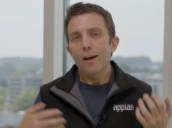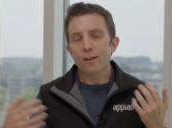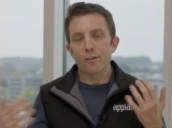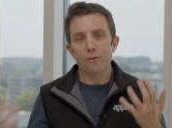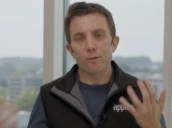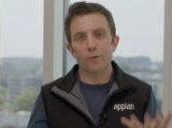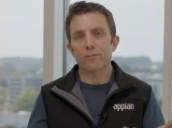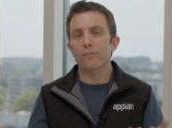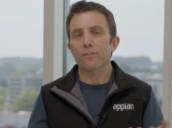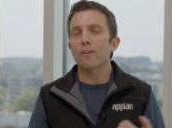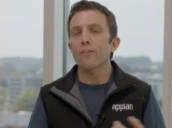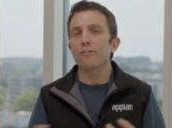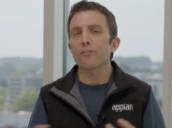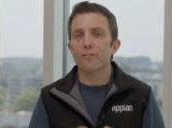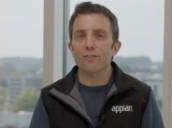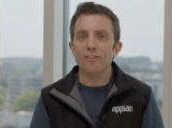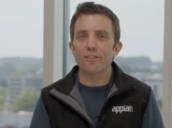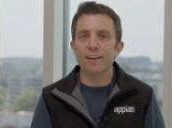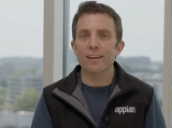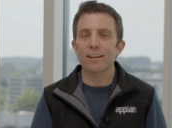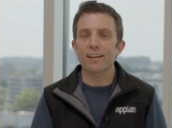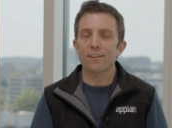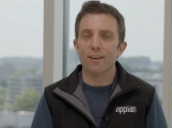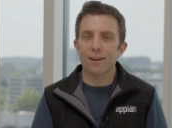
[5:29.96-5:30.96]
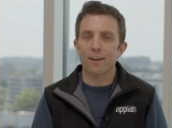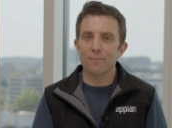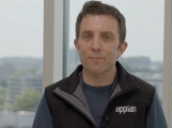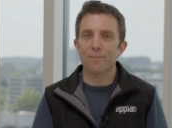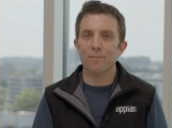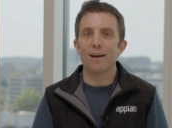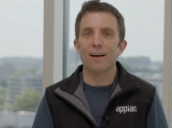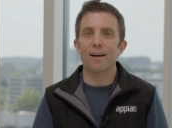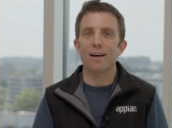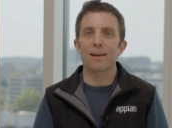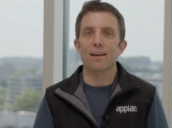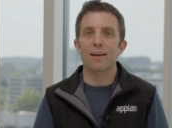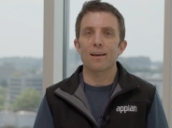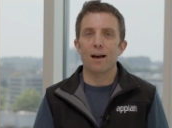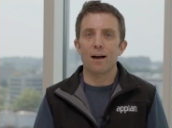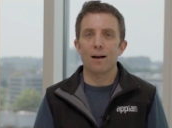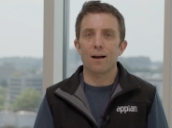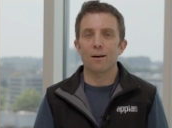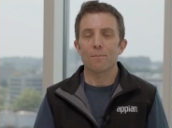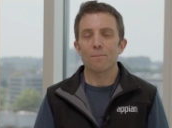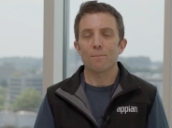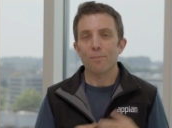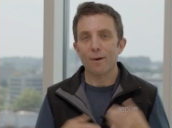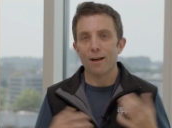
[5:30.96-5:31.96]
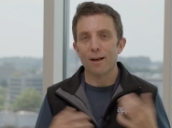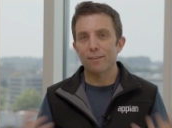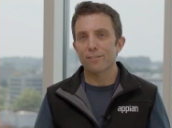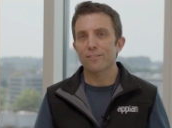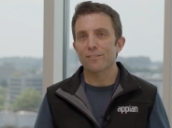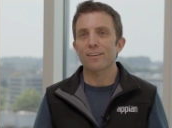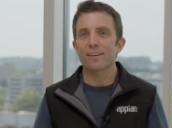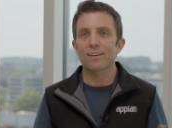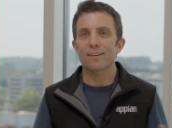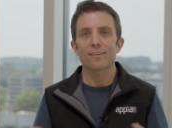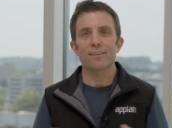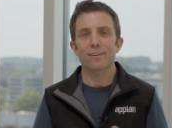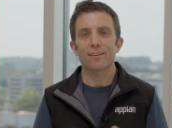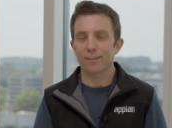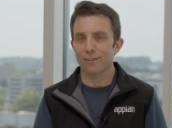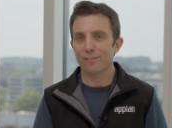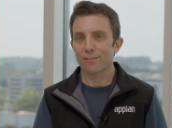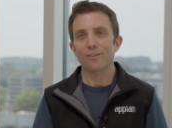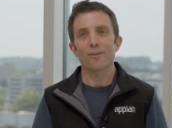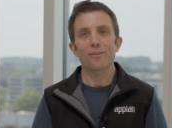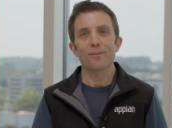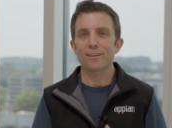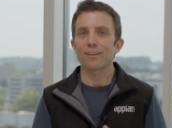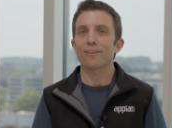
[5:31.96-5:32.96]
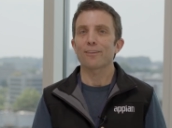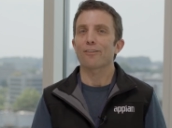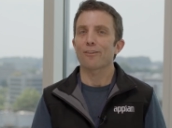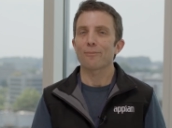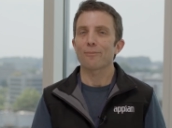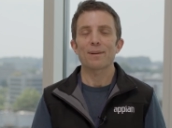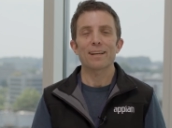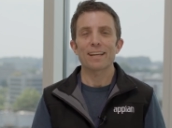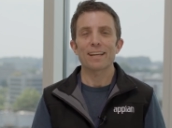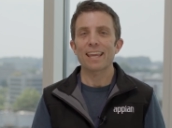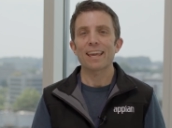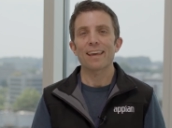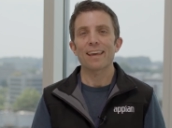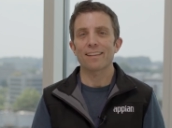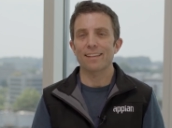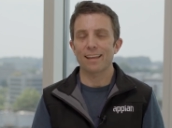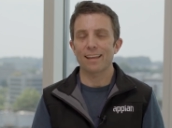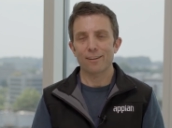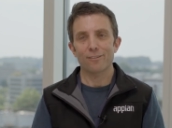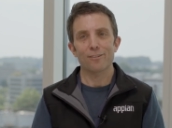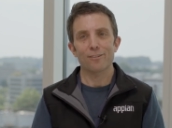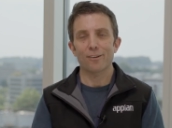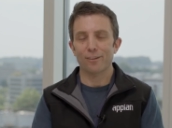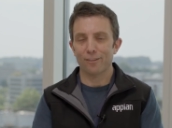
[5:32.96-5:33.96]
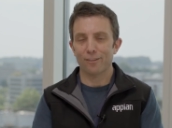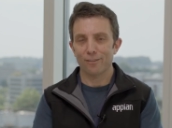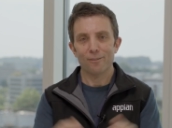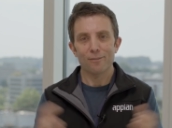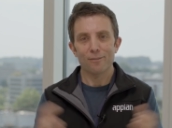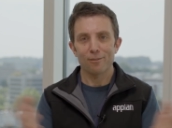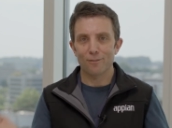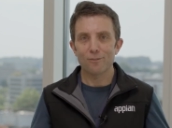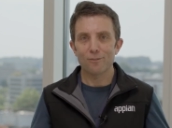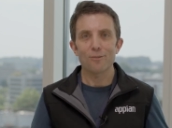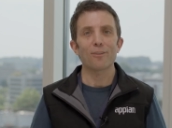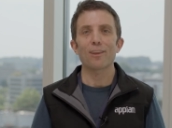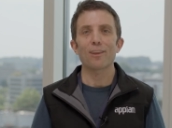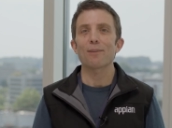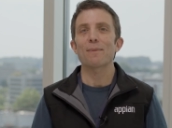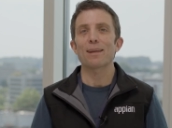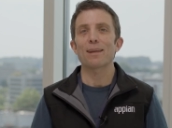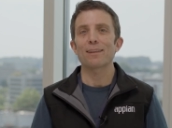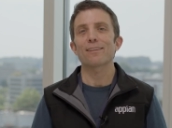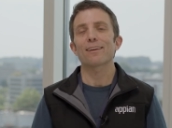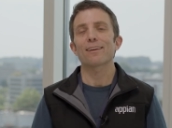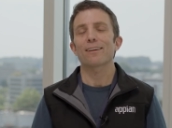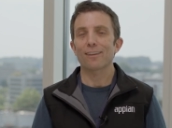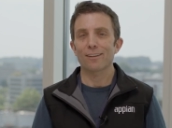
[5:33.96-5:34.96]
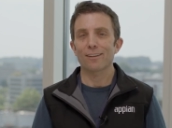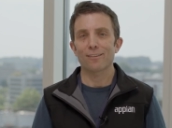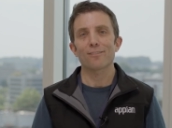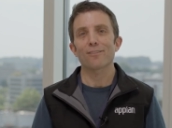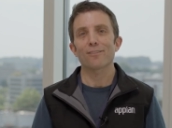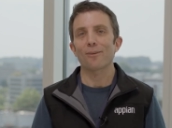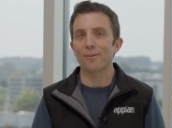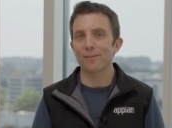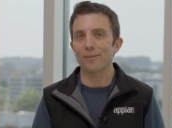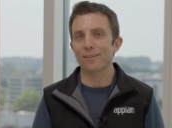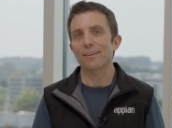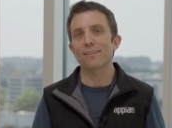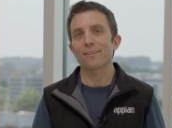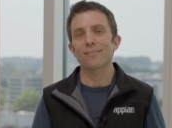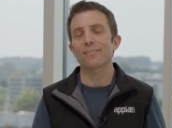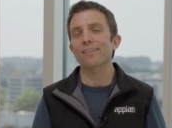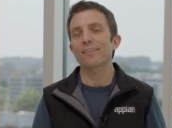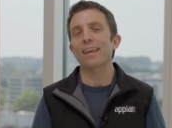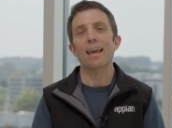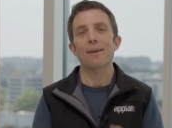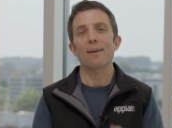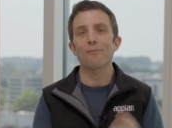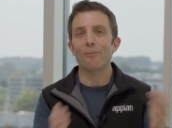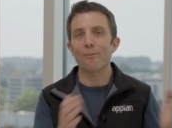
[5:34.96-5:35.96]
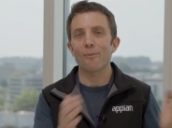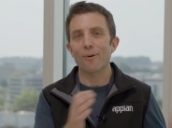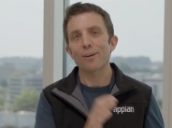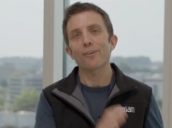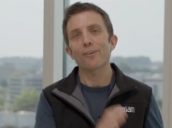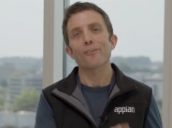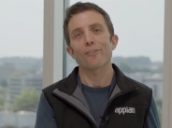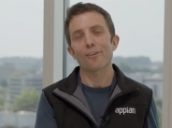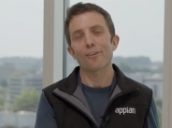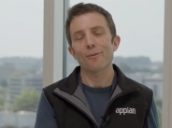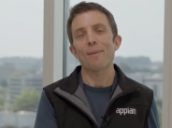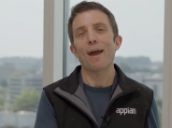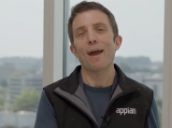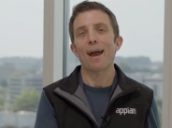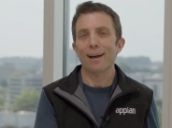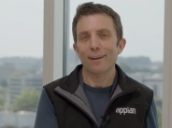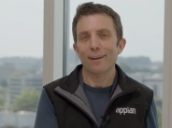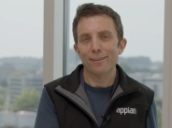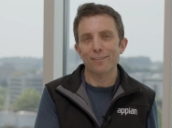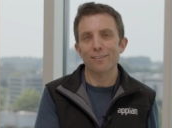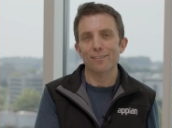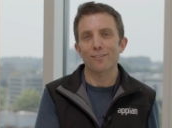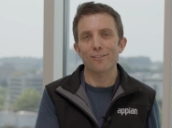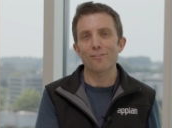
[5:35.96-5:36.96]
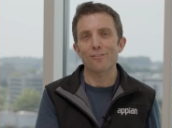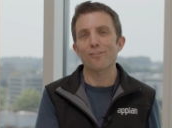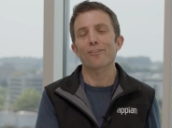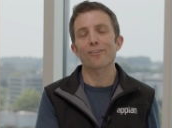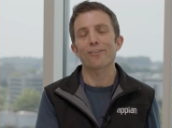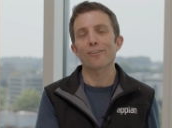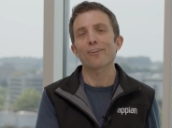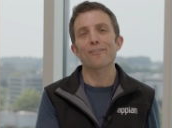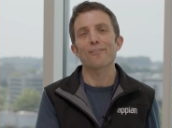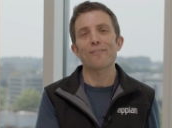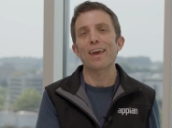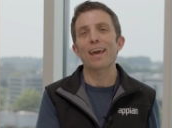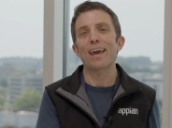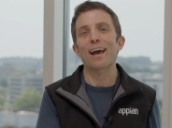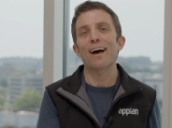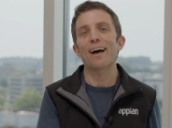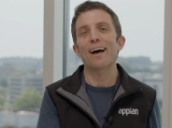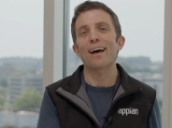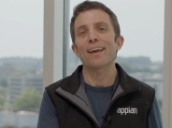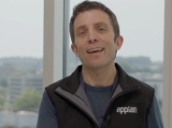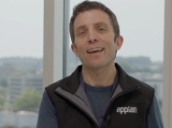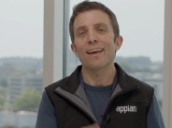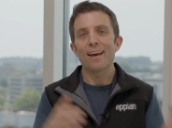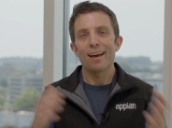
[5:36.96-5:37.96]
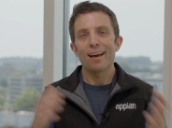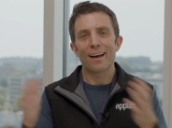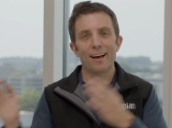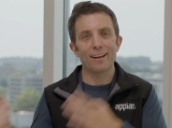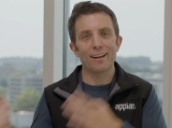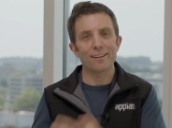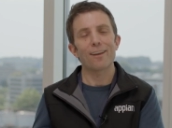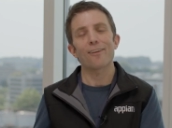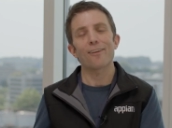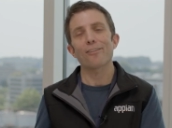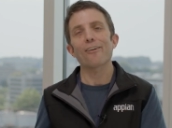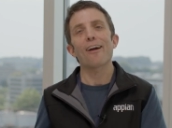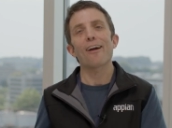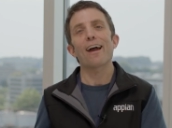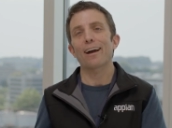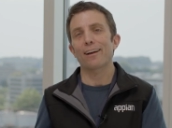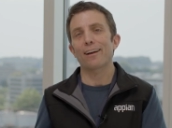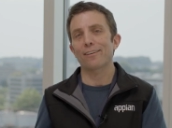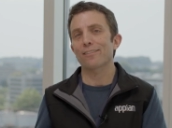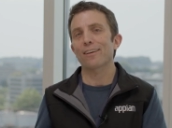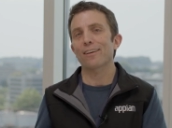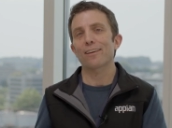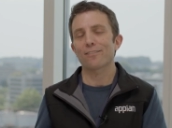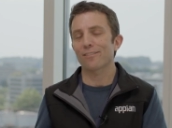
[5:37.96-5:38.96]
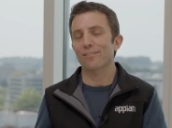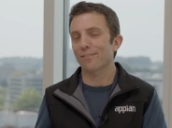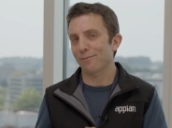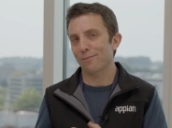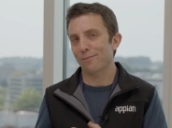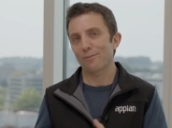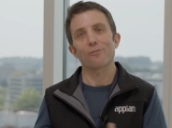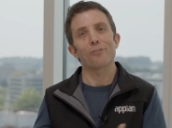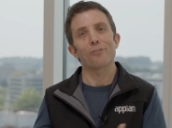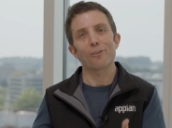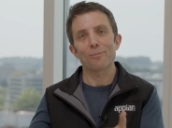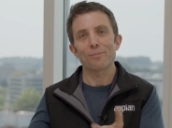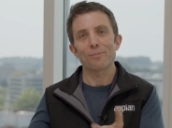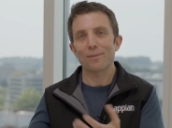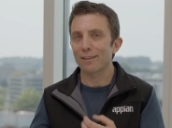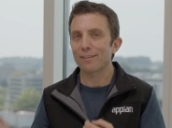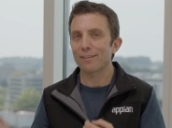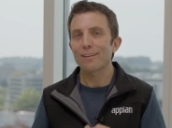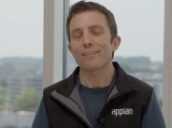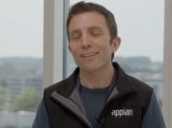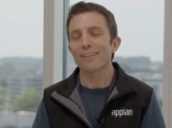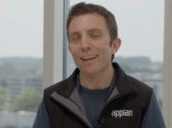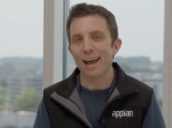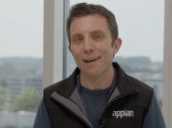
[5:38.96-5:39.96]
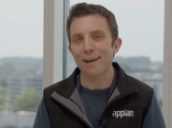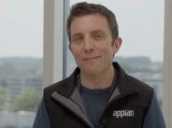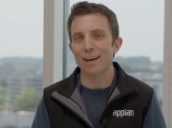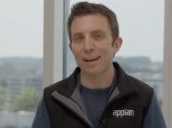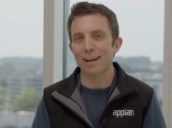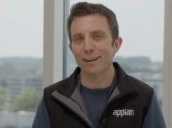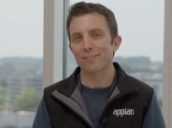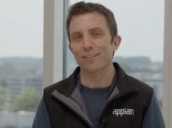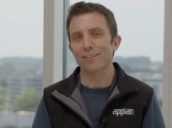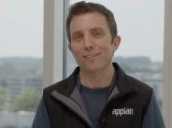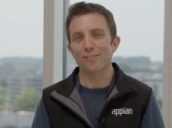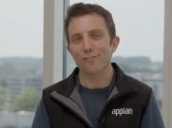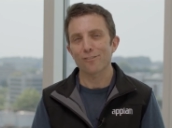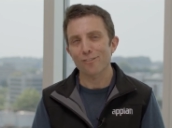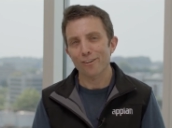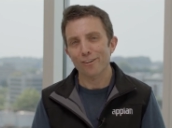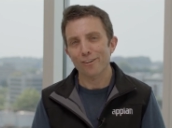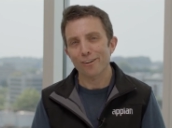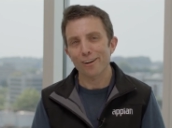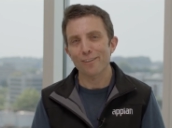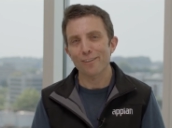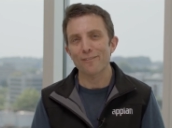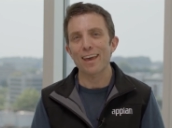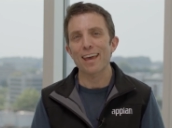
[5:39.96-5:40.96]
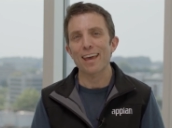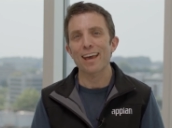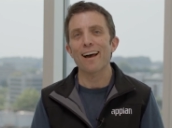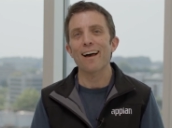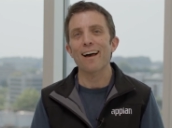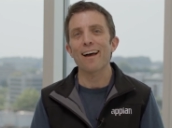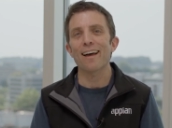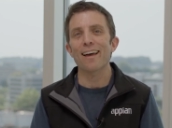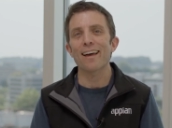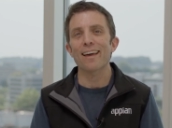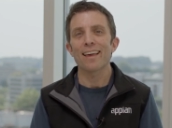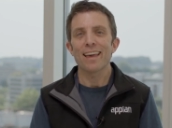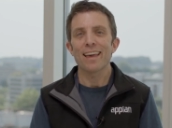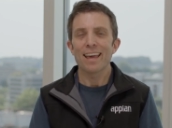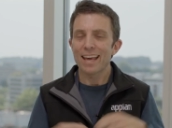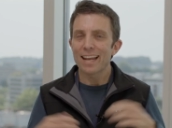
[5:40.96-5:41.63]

There was another study done by Boston Consulting Group. And again, they took newly minted consultants, gave one group access to generative AI, another access group that didn't have access to generative AI.